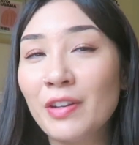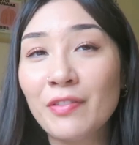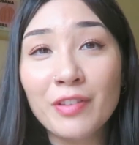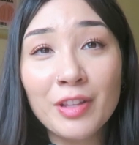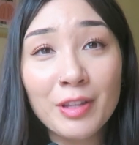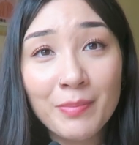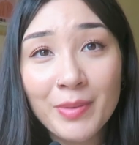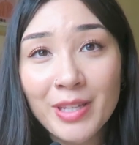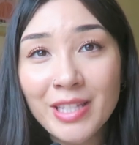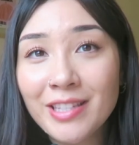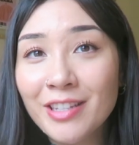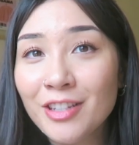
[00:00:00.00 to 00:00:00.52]

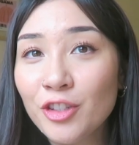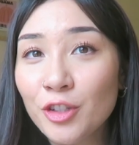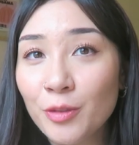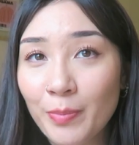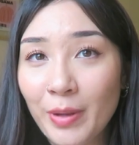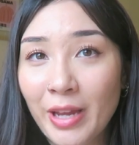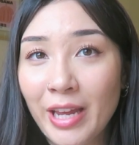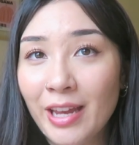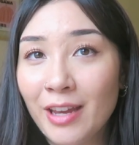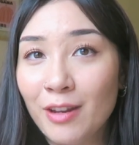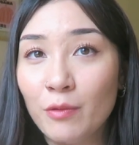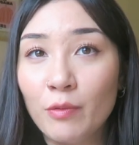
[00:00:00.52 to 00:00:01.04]
Definitely missing
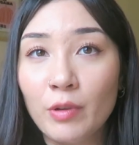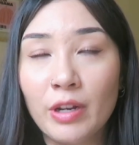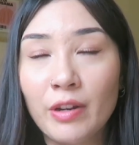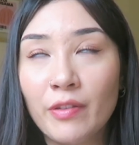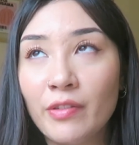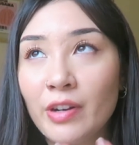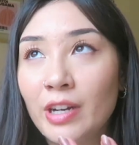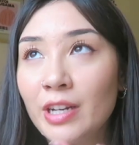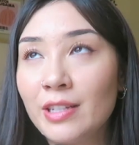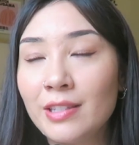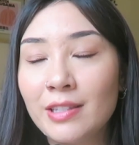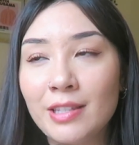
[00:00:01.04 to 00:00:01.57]
Japan.
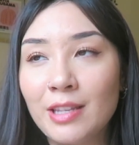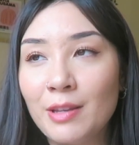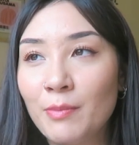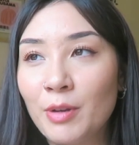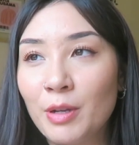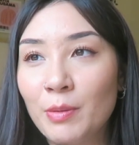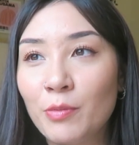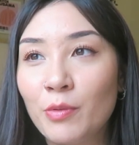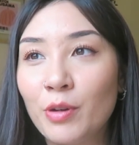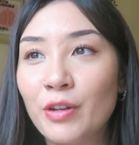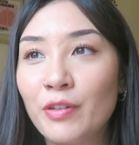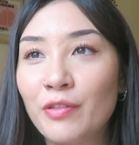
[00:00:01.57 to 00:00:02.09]
Whenever I see
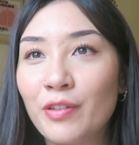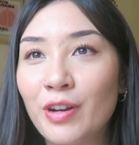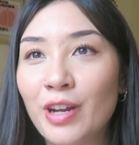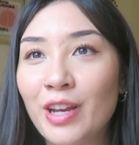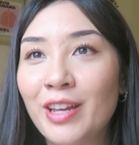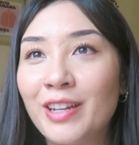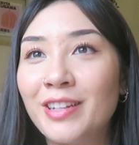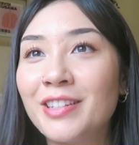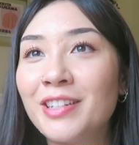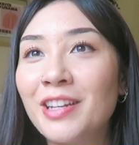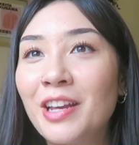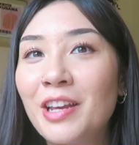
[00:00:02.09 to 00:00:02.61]
my
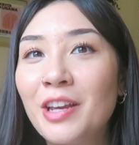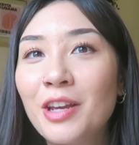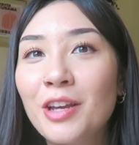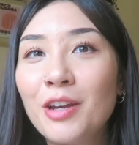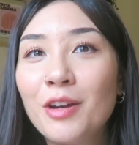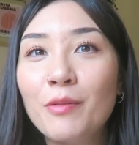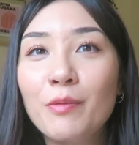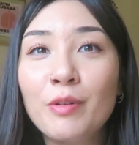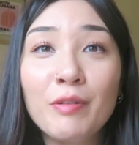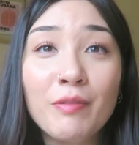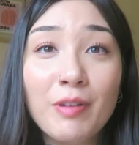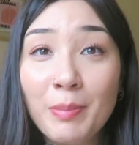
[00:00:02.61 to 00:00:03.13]
boyfriend,
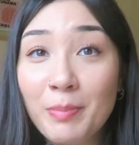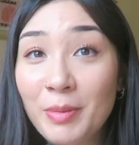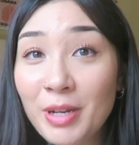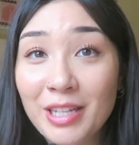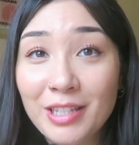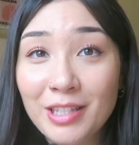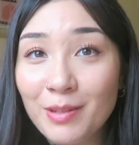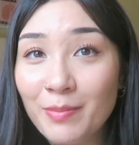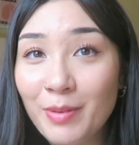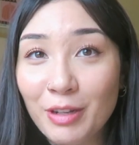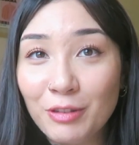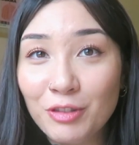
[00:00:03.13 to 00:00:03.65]
we
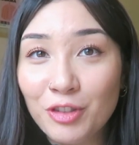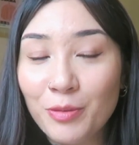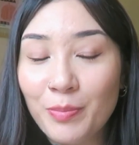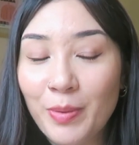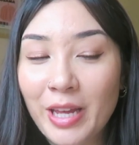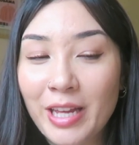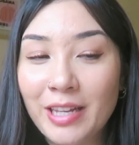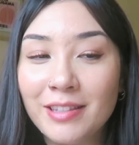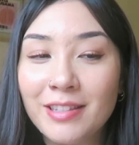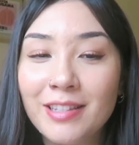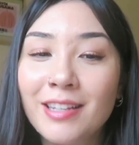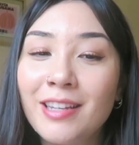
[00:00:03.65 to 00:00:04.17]
reminisce about
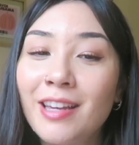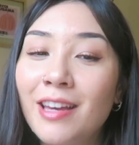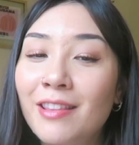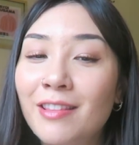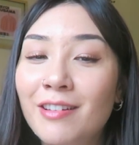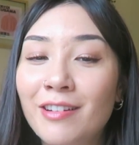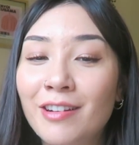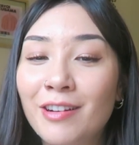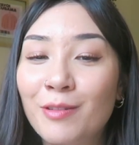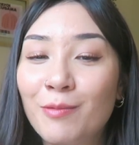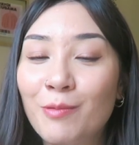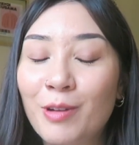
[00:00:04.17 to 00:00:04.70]
Japan
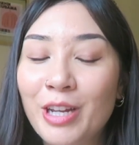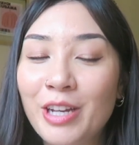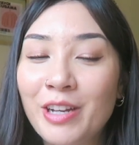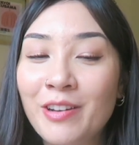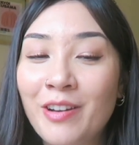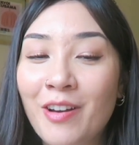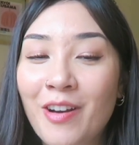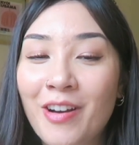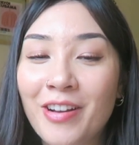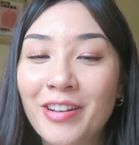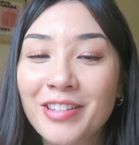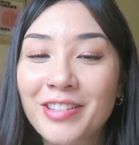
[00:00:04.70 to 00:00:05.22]
together and
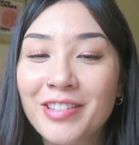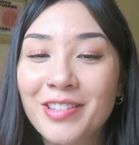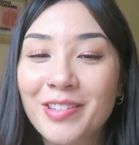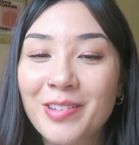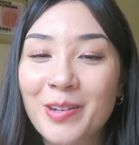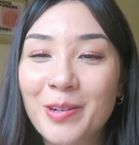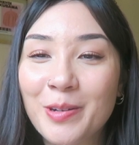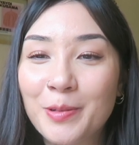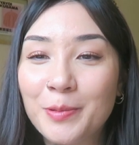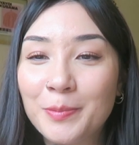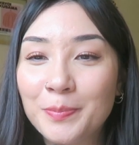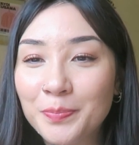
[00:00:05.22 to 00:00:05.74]
whatnot.
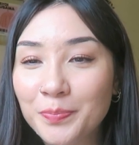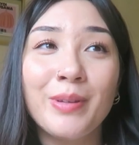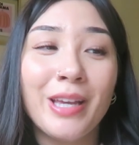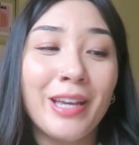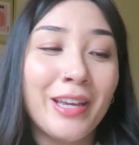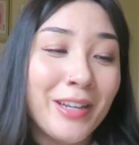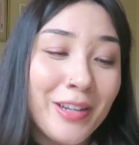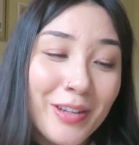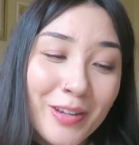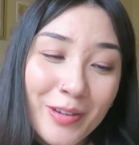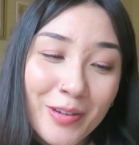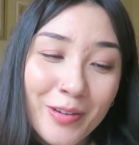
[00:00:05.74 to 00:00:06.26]
So, but
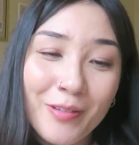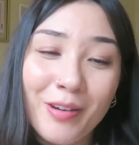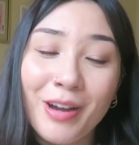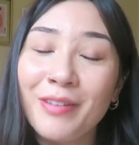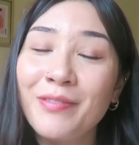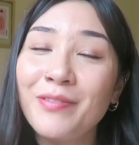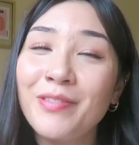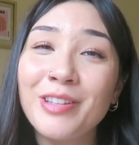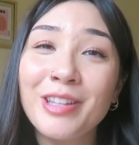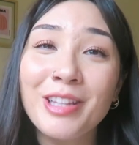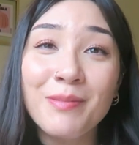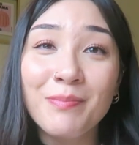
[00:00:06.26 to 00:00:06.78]
anywho,
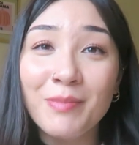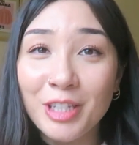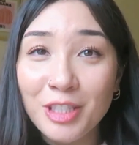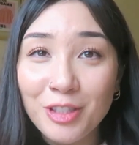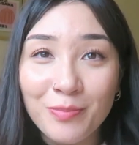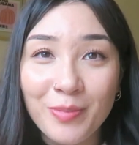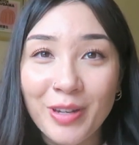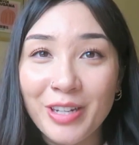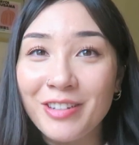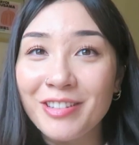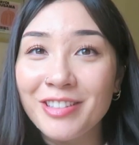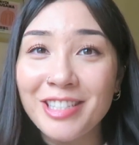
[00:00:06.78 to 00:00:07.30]
I'm feeling
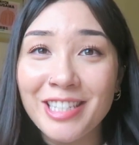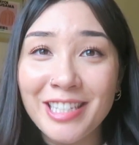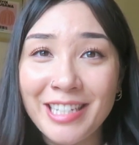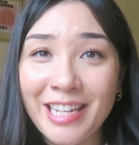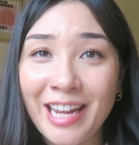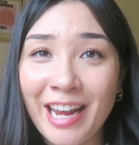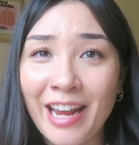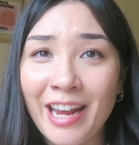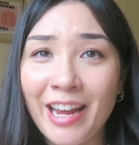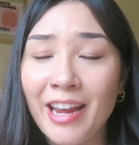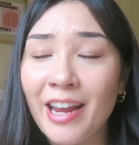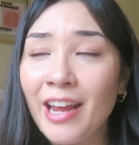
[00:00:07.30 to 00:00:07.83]
much better
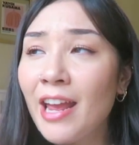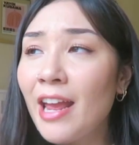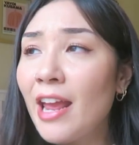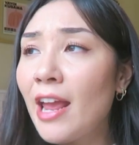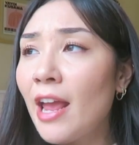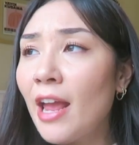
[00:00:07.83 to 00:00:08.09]
today.